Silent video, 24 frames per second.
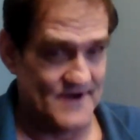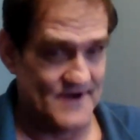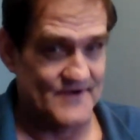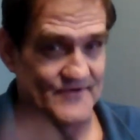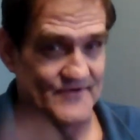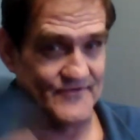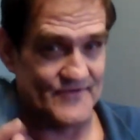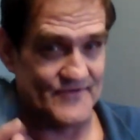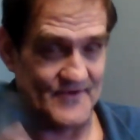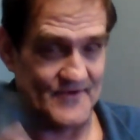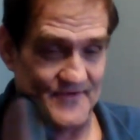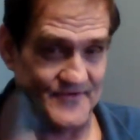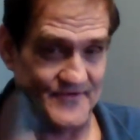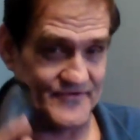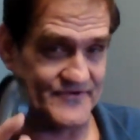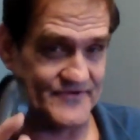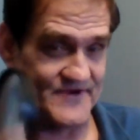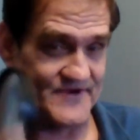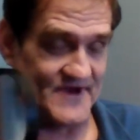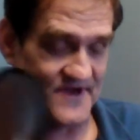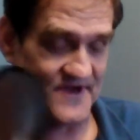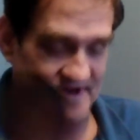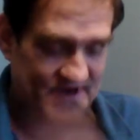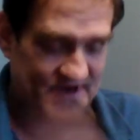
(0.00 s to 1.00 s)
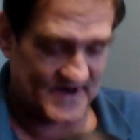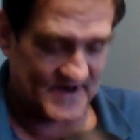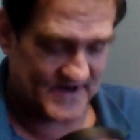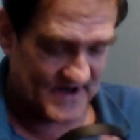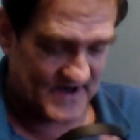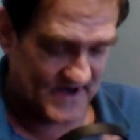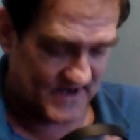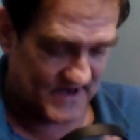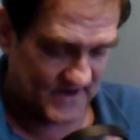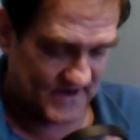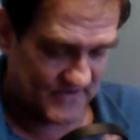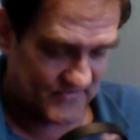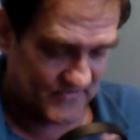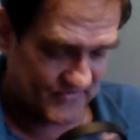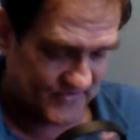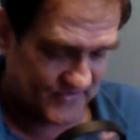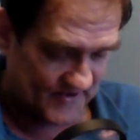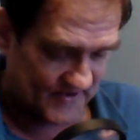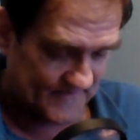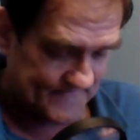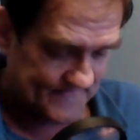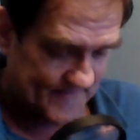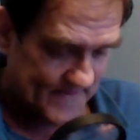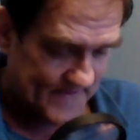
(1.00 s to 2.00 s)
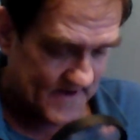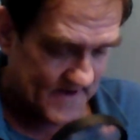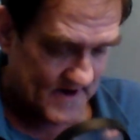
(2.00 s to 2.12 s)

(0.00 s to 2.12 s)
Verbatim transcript: So it's going to get kind of interesting.